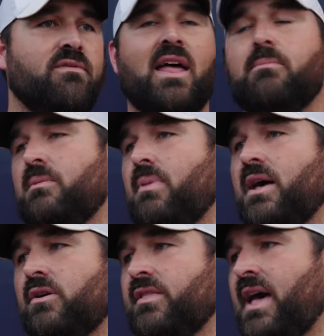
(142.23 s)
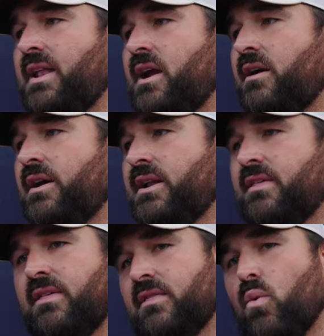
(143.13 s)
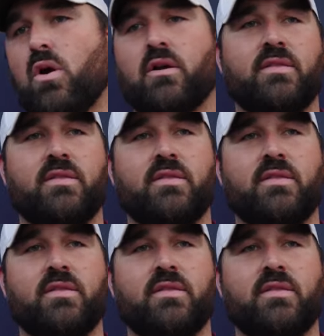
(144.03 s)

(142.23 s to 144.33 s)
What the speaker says: We've got to be better in that area, and I think the work